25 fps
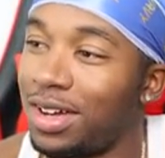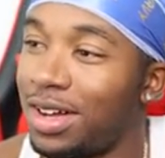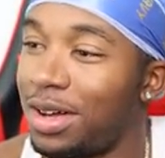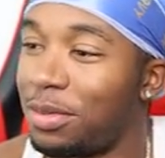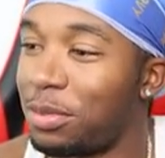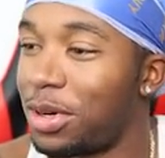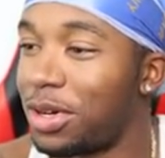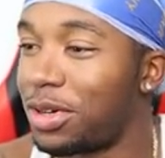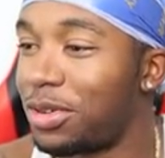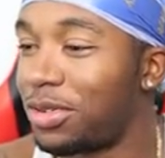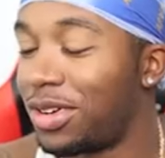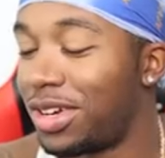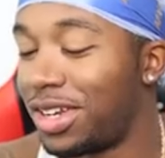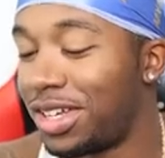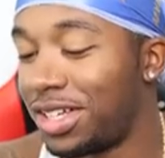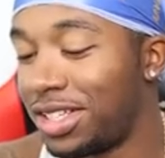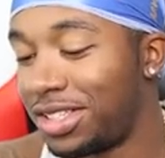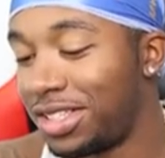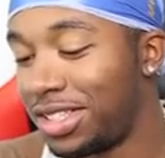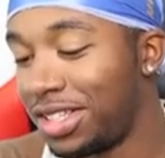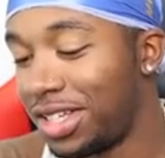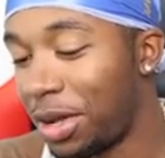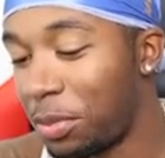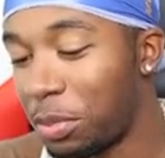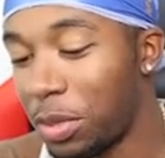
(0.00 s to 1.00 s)
I'm not gonna lie
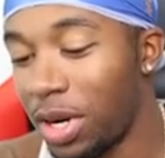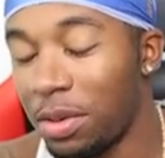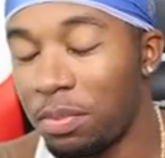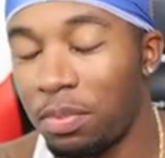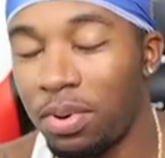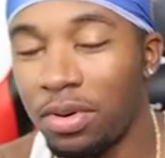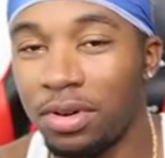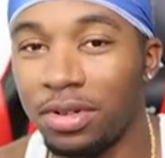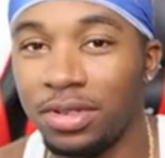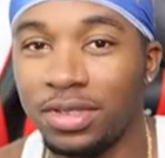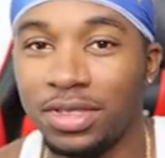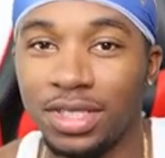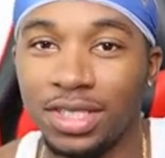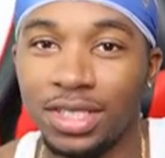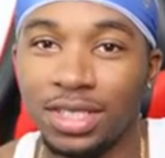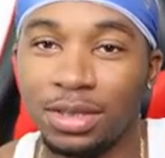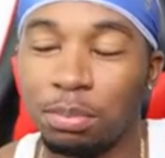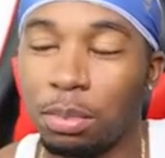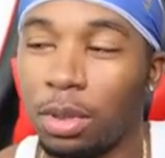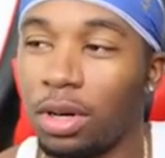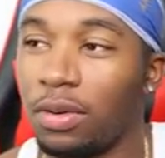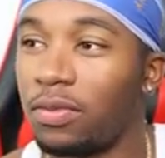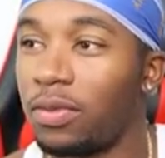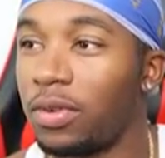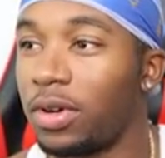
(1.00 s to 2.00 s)
to you. I'm not pausing. It's
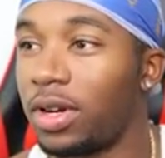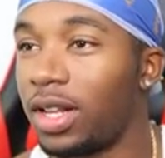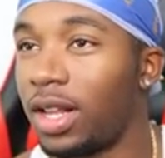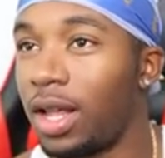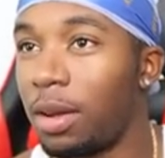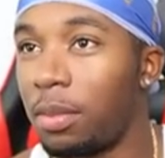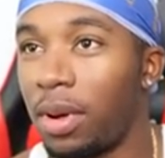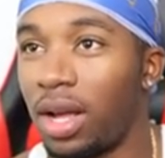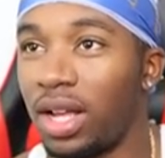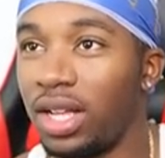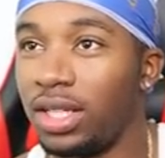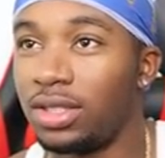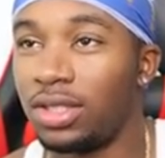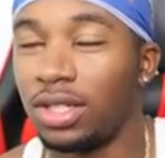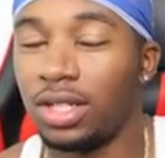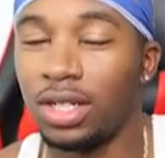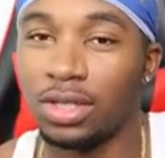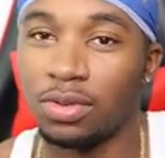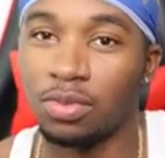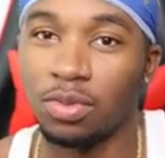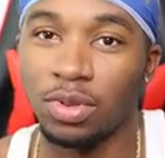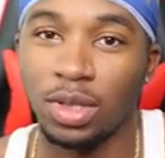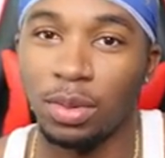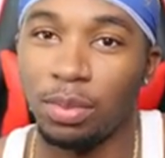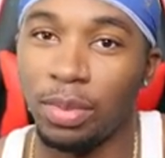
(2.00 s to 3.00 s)
buffering a lot. My
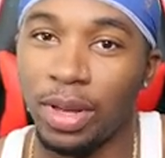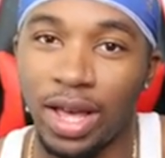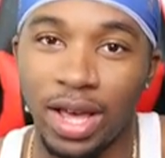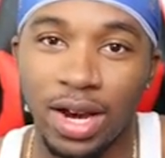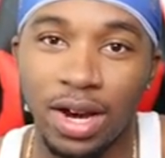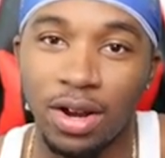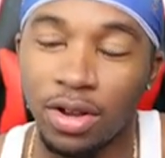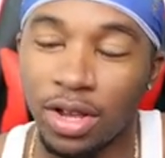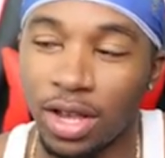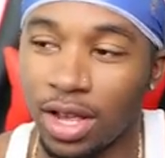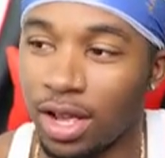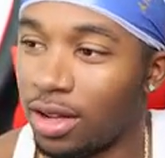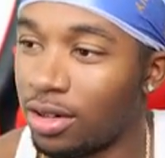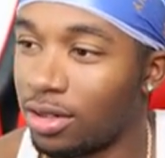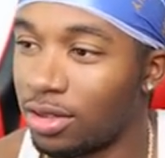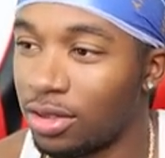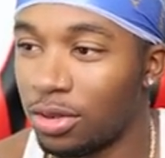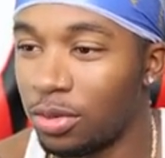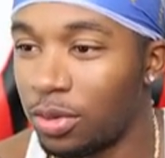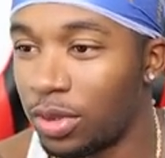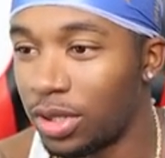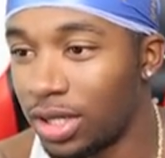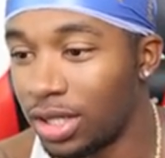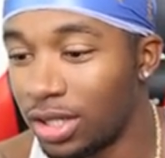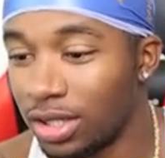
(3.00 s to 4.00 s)
internet's really bad out here. I don't
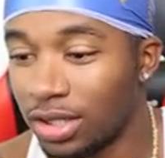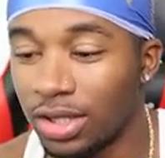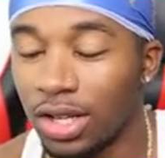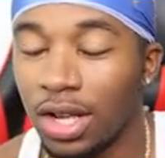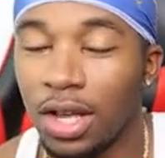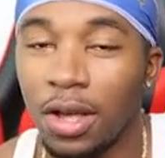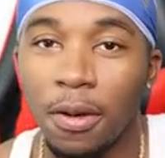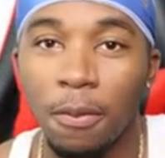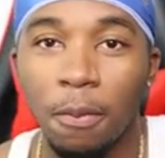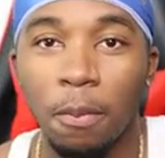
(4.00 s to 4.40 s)
know what it is.